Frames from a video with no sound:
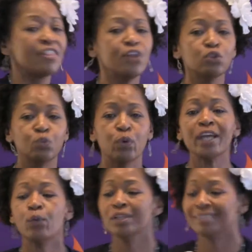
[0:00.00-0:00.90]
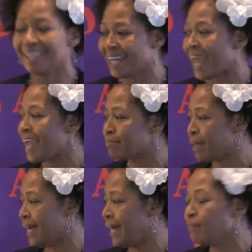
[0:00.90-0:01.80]
Those weak ones that lag
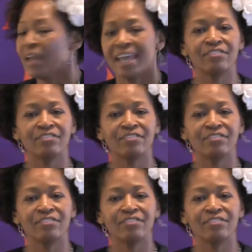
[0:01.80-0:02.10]
behind.